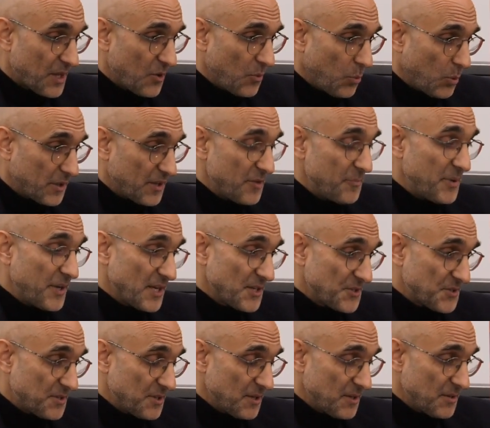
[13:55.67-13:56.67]
one of the
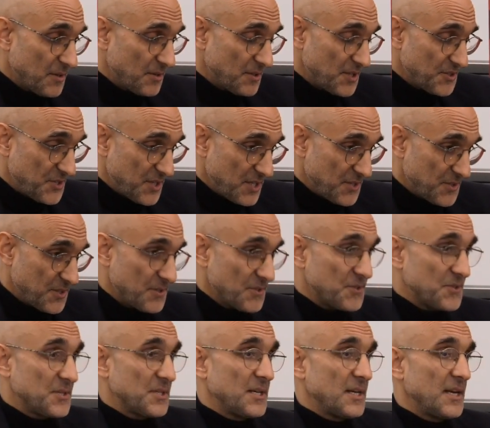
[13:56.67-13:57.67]
biggest
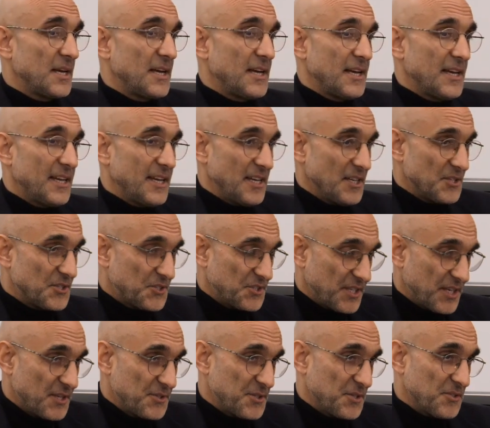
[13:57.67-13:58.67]
diseases is
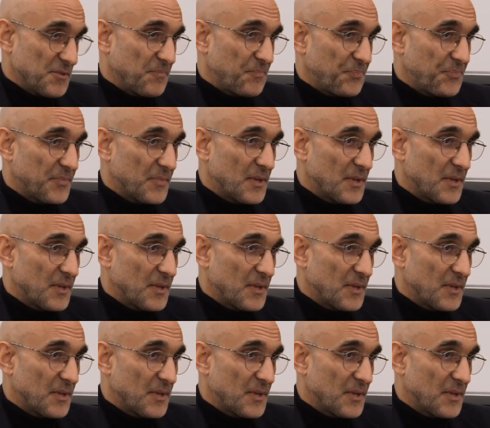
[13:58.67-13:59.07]
cynicism.